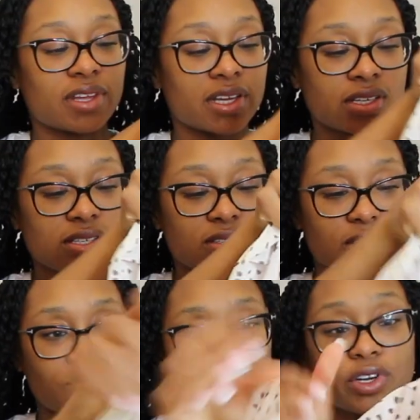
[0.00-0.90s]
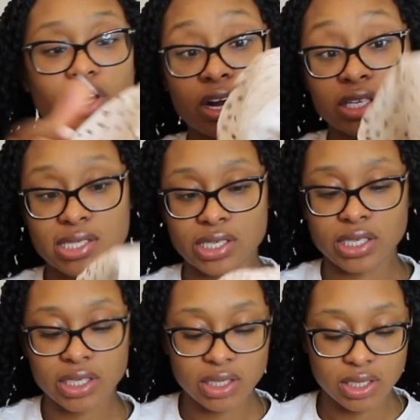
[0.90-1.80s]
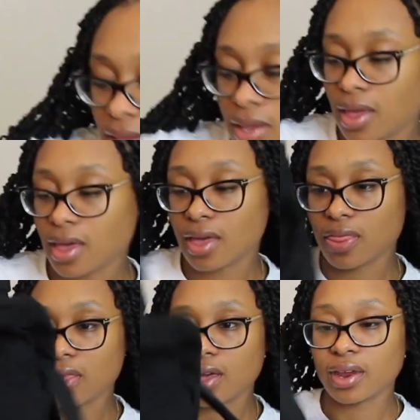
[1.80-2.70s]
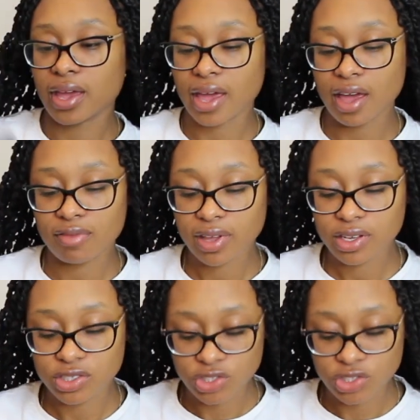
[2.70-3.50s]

this for our dinner, and then I have like a